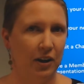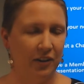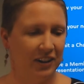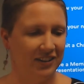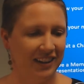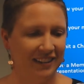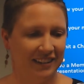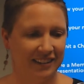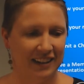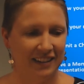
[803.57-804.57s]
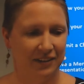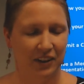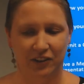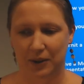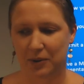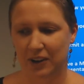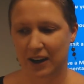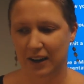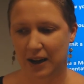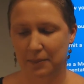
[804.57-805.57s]
of these things is at
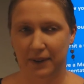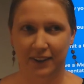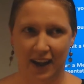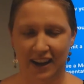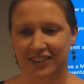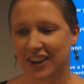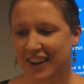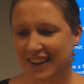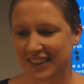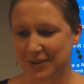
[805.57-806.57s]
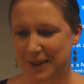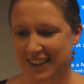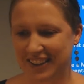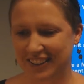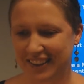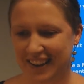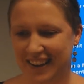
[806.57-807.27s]
cvillechamber.com/submitnews.